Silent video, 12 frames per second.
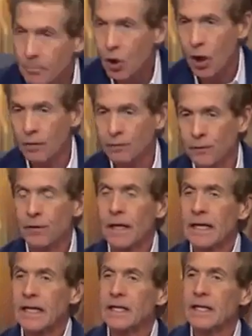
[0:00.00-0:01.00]
Coughlin
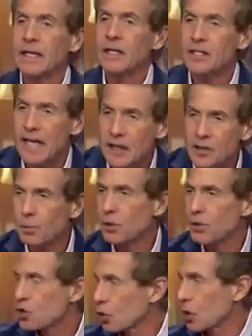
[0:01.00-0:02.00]
in
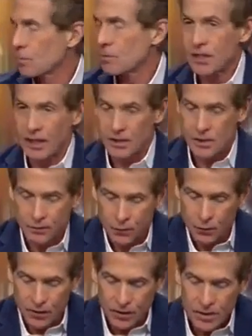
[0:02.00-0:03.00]
desperate circumstances
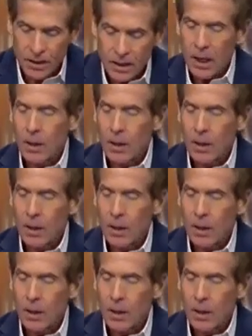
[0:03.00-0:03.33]
for this.